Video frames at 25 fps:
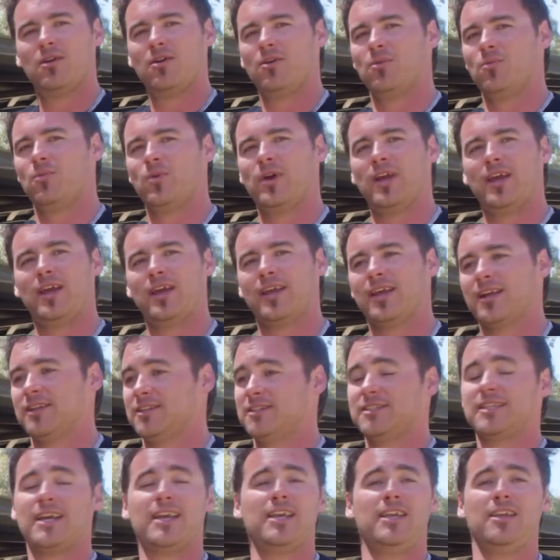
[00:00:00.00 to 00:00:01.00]
we're going to
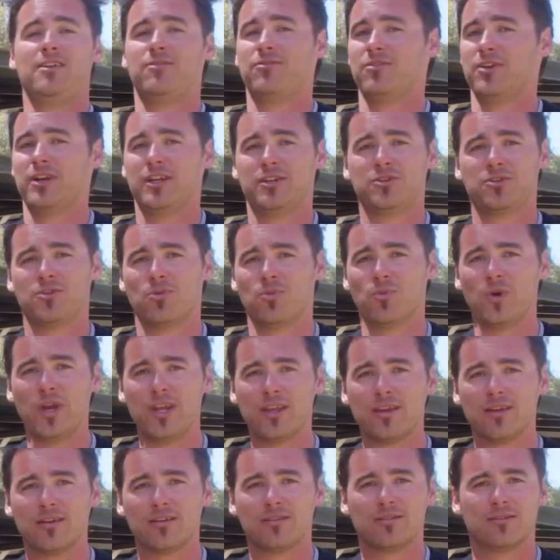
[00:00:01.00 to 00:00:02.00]
stay here for an extra week.
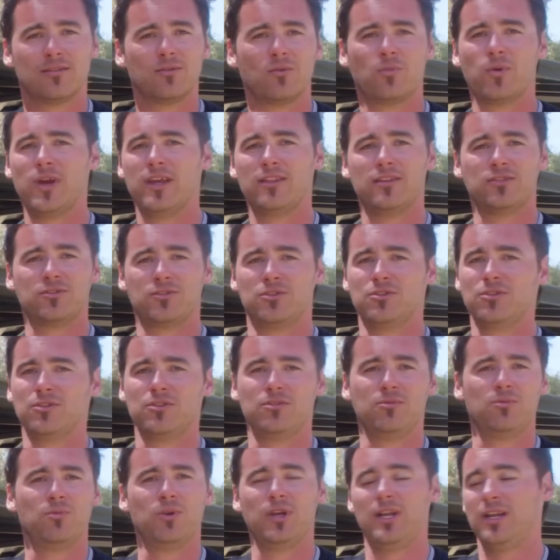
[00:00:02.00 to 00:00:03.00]
The weather's
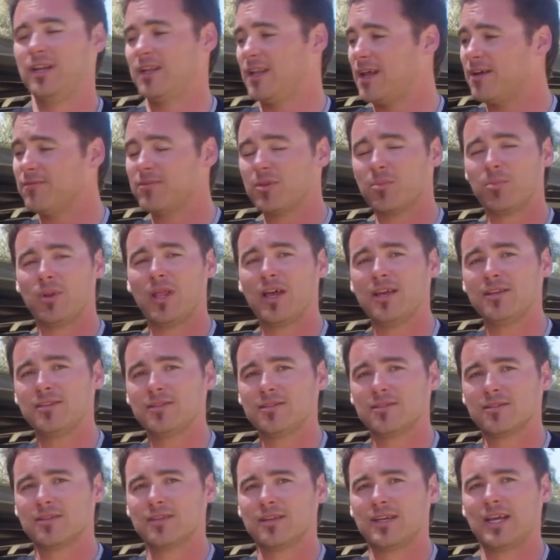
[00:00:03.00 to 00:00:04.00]
good, we love the
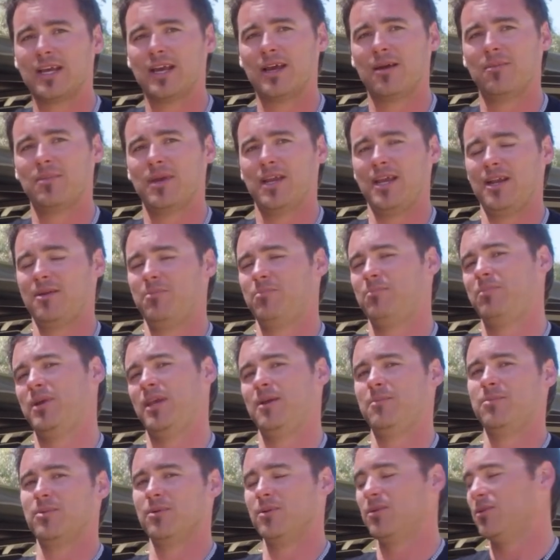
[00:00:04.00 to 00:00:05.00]
place, and
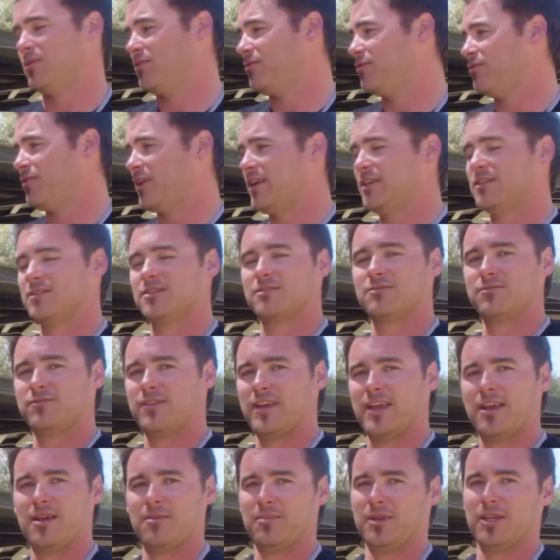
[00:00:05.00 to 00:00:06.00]
people or friends and
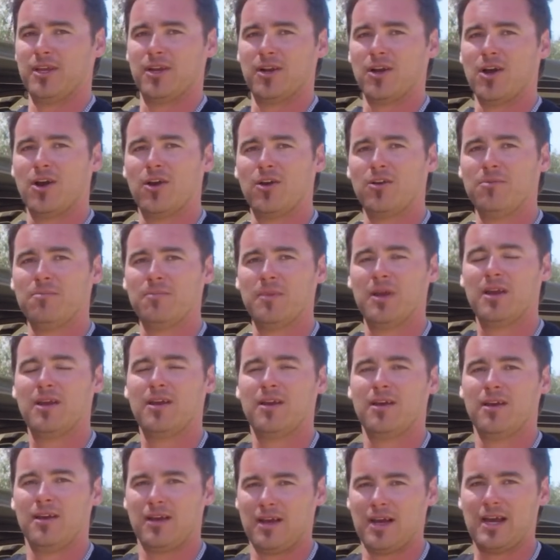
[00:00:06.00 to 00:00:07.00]
family at home
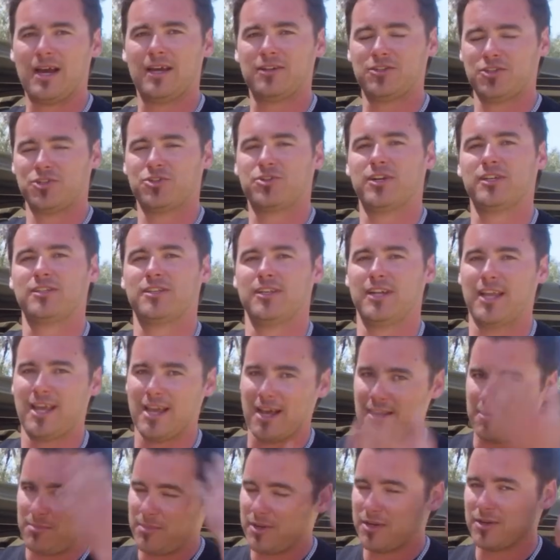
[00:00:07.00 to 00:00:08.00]
aren't stressing
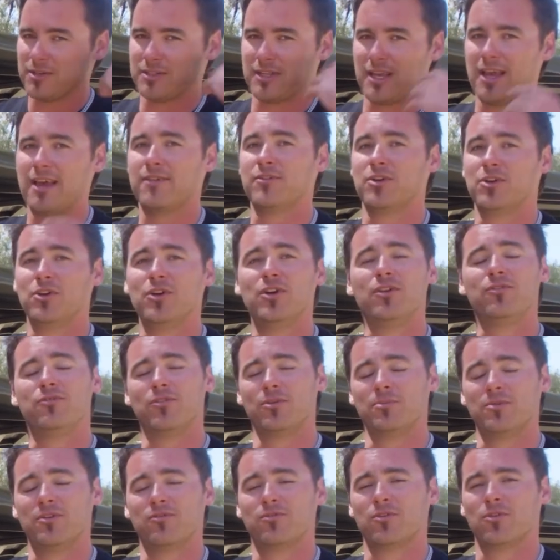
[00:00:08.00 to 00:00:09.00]
out because they haven't heard
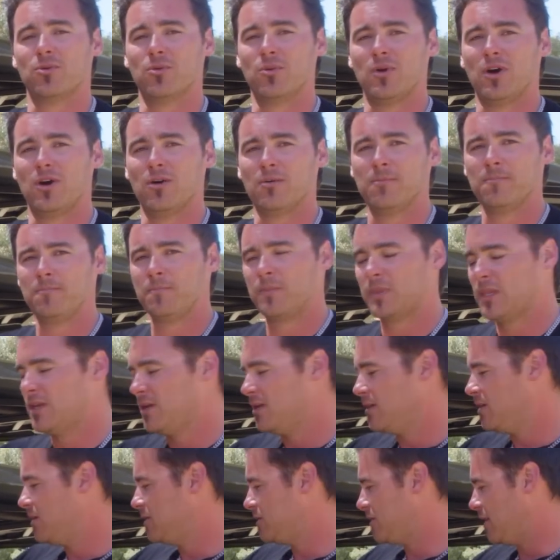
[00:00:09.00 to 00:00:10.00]
from you for a while.
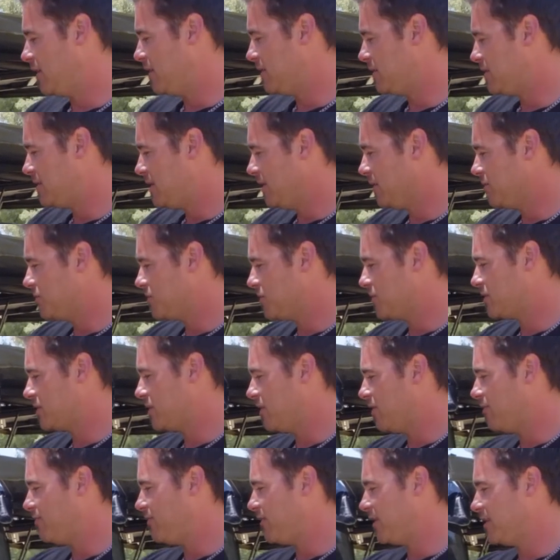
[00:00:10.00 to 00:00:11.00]
So the Telstra
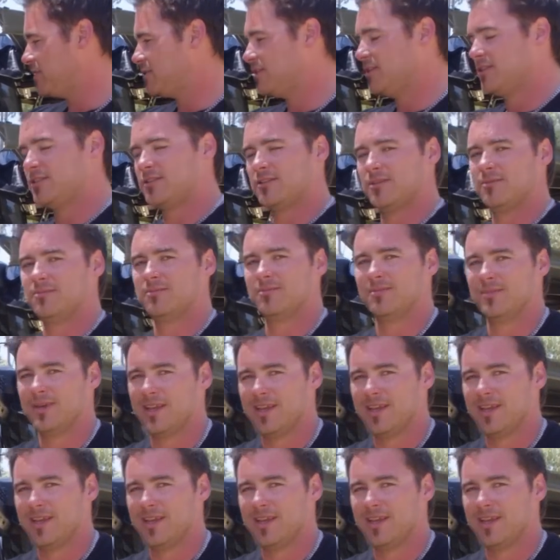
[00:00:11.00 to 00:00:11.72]
Selfie system,